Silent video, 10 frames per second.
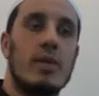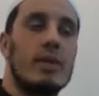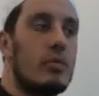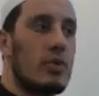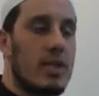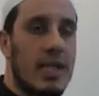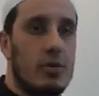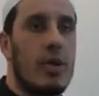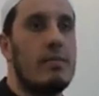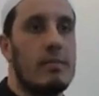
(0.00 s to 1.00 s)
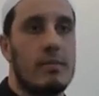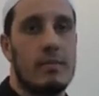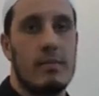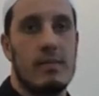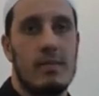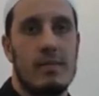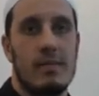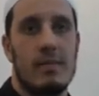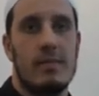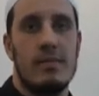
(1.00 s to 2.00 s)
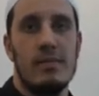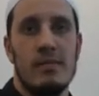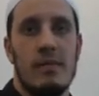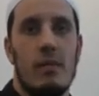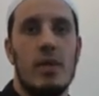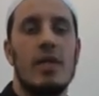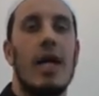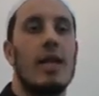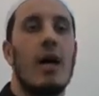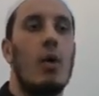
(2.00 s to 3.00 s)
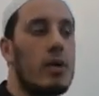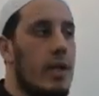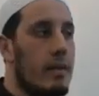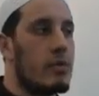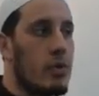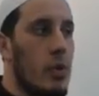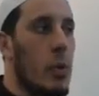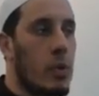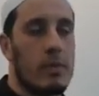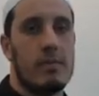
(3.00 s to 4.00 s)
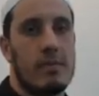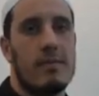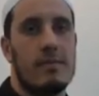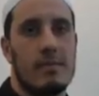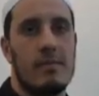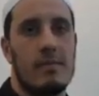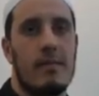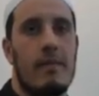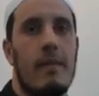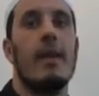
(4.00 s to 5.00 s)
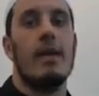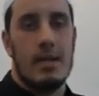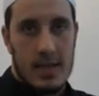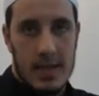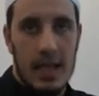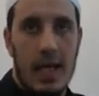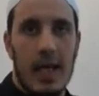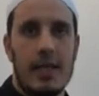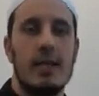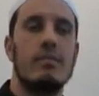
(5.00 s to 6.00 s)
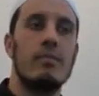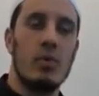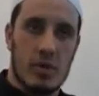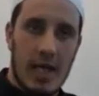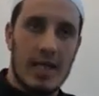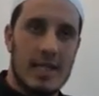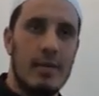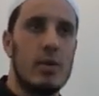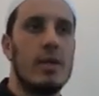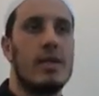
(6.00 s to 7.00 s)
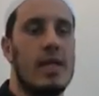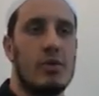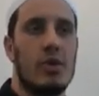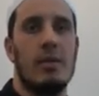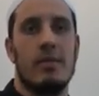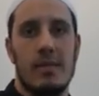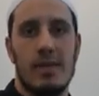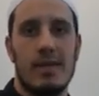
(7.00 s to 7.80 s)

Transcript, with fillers: what did Musa say to him? What did Allah order him to do? Salah. And then Musa said, salam, what did he say to him?